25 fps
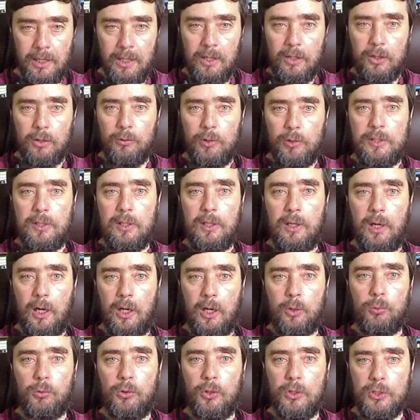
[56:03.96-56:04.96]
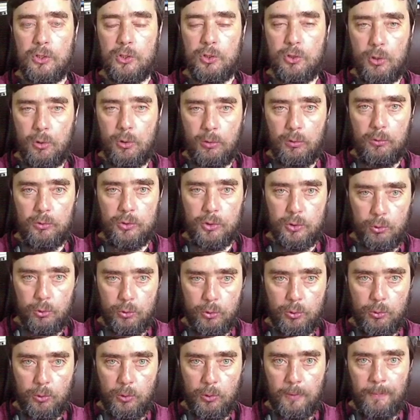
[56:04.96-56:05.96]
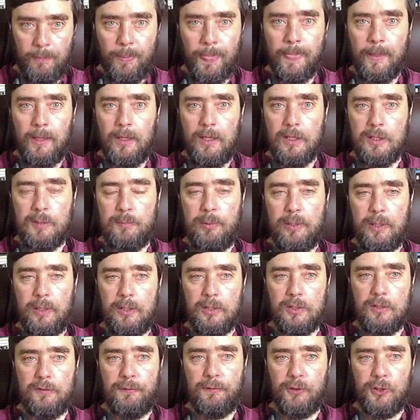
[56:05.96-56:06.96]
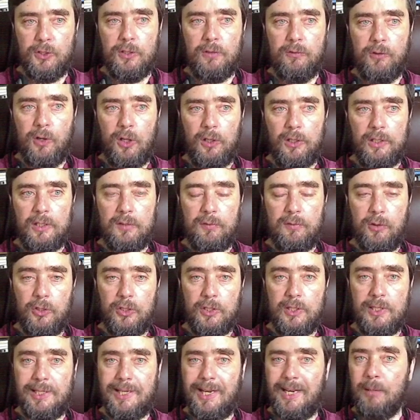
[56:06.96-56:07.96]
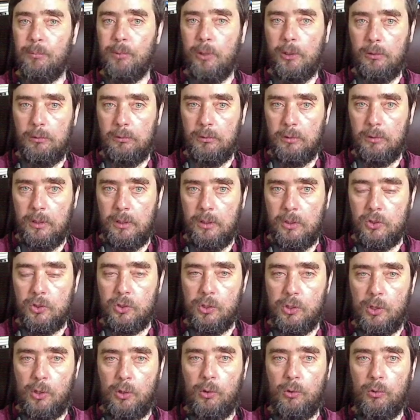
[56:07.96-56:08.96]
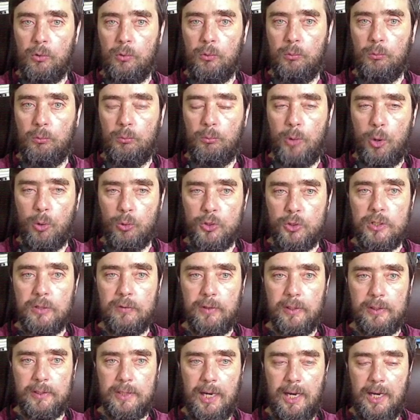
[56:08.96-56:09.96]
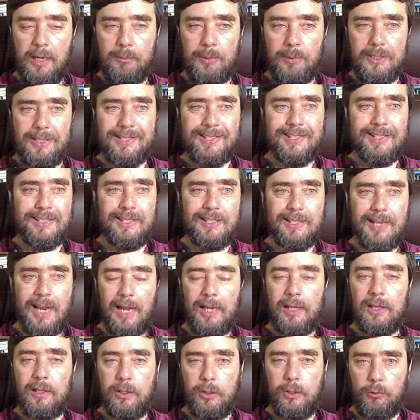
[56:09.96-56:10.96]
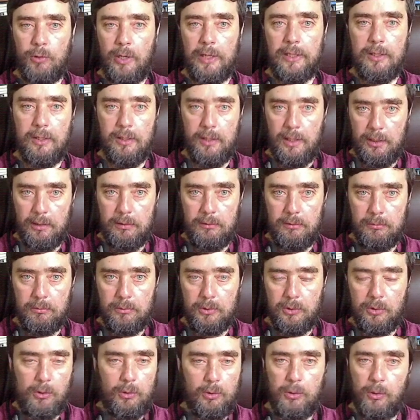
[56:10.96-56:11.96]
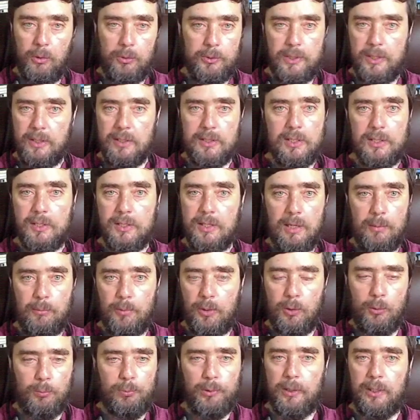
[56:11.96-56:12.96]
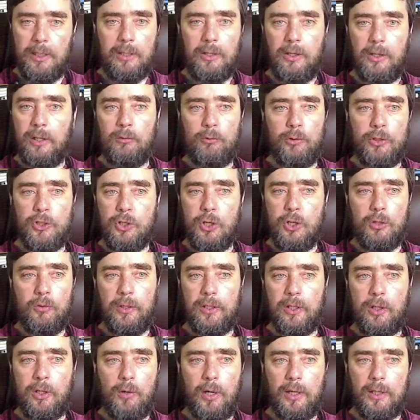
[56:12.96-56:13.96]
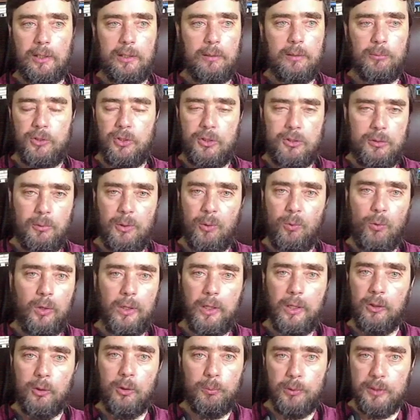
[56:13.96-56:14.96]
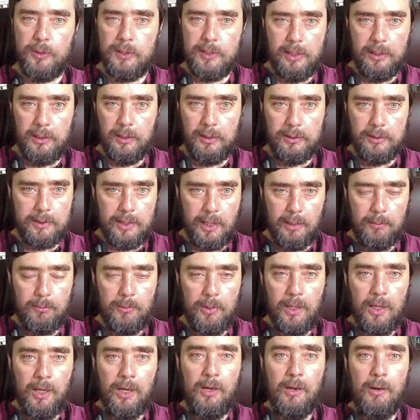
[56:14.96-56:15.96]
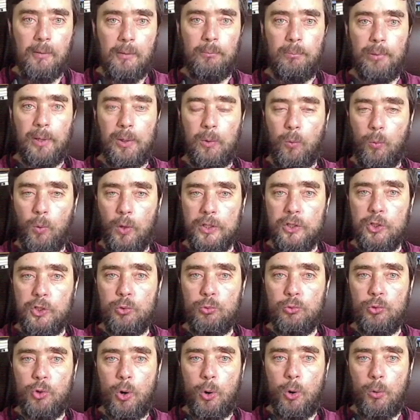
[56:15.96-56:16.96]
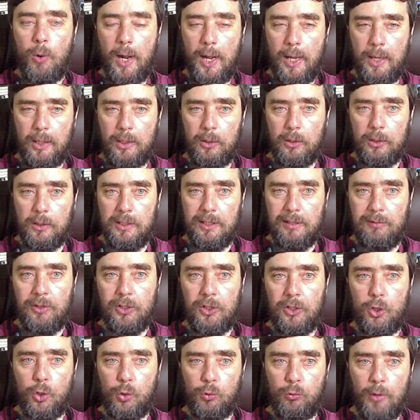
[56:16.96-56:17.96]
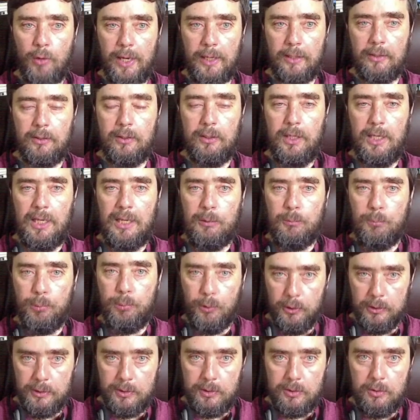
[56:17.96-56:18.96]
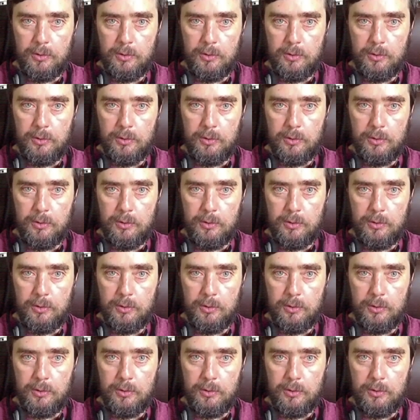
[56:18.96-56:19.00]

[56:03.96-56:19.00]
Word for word: The reason the hardware is so, so cool is because, first of all, it's very stable. So most of the time, it does exactly the right thing. It always does the same, you know, planaria regenerate correctly just about one hundred percent of the time. Right. But once you know how to give it correct inputs,